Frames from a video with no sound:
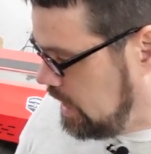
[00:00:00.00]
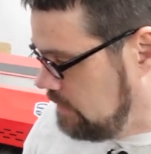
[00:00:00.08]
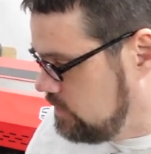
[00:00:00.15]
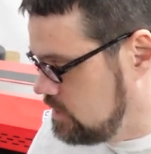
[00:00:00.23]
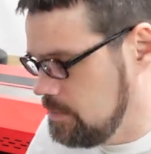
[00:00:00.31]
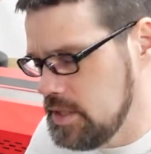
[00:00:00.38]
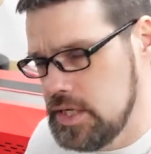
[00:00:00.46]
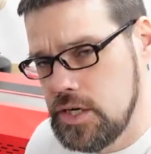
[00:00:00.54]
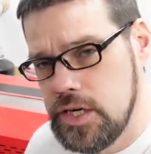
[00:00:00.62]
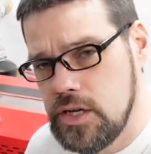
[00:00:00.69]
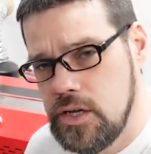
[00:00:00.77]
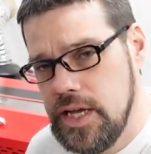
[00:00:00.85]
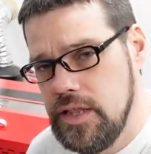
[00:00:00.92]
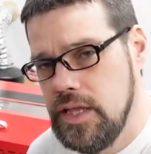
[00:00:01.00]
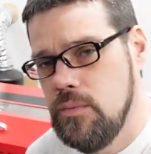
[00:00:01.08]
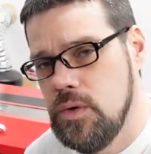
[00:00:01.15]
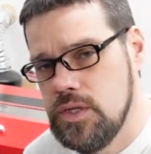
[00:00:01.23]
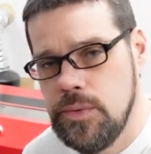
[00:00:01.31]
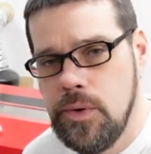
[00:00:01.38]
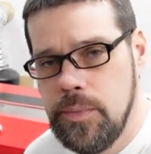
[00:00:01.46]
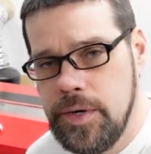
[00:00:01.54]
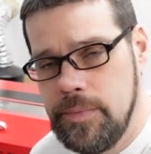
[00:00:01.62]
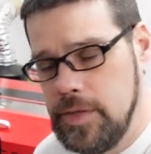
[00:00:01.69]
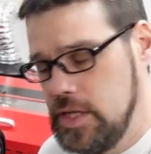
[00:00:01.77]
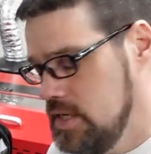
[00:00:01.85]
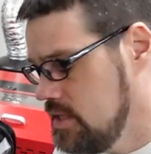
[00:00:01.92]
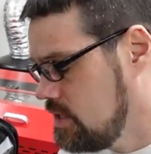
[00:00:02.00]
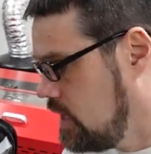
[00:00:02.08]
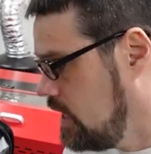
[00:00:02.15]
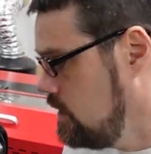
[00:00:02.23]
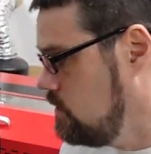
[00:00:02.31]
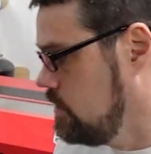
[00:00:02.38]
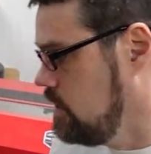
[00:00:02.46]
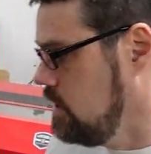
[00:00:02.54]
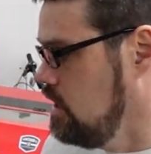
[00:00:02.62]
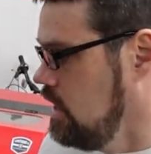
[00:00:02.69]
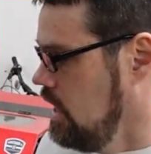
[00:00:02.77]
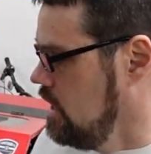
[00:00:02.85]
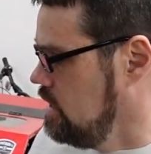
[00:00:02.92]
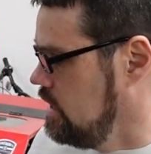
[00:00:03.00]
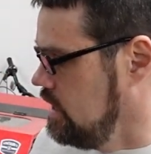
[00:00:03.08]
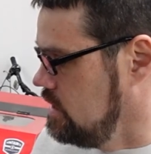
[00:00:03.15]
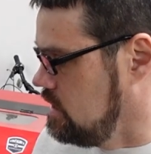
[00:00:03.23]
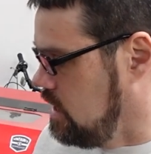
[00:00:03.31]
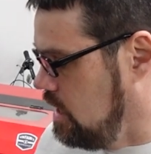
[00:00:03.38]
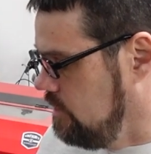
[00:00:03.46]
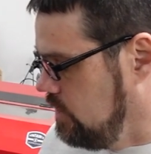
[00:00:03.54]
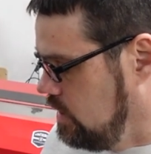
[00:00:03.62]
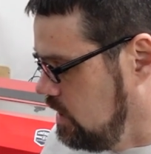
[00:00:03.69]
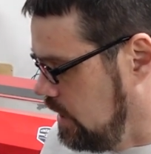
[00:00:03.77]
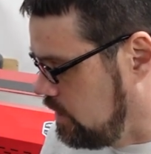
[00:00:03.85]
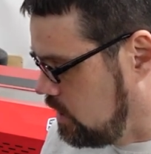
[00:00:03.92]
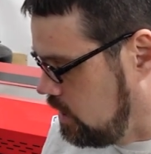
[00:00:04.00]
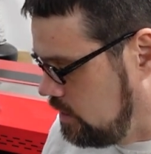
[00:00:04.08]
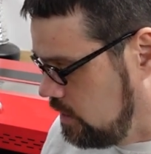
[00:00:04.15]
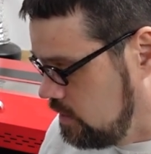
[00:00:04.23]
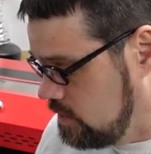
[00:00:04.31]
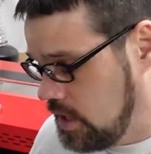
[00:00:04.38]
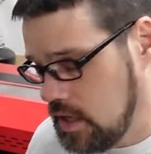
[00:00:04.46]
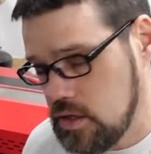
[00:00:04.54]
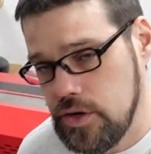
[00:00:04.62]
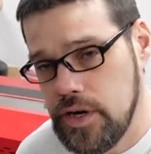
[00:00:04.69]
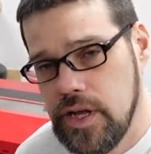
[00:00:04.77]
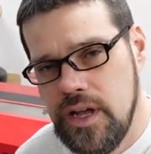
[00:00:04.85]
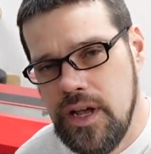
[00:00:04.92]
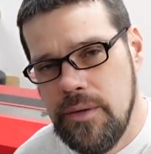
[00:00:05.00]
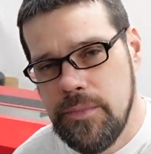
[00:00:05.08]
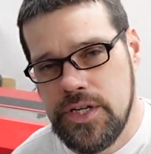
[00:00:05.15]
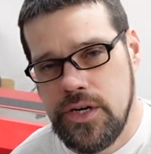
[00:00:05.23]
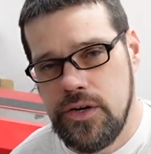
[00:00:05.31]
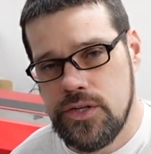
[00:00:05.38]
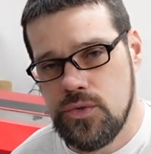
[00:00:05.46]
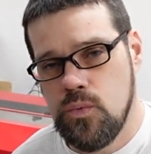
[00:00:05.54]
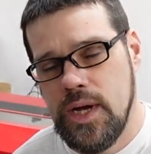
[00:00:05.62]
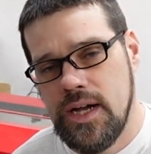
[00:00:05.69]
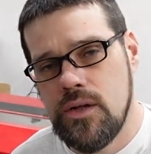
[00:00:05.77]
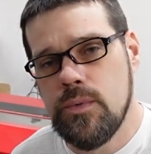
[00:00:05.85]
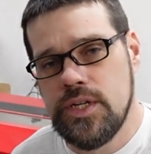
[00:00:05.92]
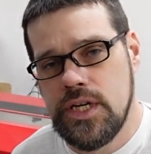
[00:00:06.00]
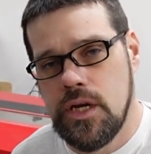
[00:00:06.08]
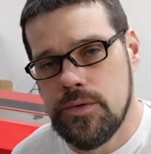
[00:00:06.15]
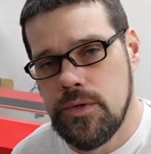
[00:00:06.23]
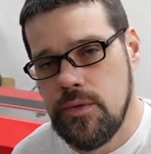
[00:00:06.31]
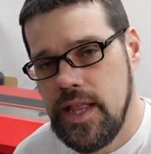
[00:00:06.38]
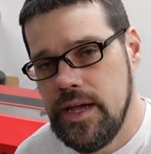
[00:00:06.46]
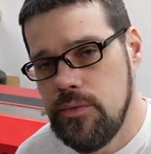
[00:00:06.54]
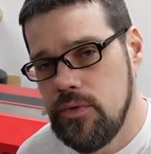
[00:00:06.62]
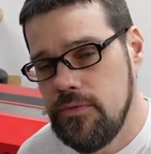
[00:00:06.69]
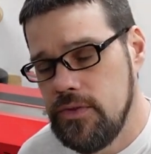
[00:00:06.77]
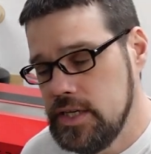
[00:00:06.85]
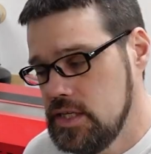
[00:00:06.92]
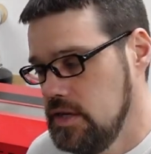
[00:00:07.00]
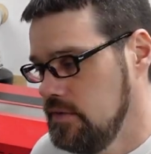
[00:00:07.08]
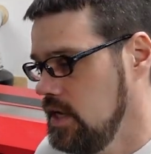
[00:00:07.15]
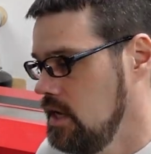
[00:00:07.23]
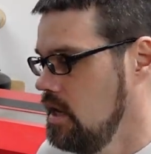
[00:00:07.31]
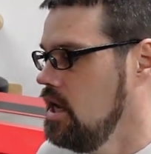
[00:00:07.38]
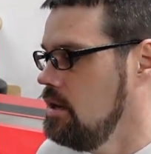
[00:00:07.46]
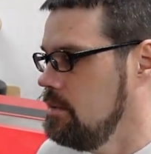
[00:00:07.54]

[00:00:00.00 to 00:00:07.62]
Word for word: canvas material, and then once we open it up on the inside, you'll see that it's kind of a lighter color colored material as well, which helps with light reflectivity,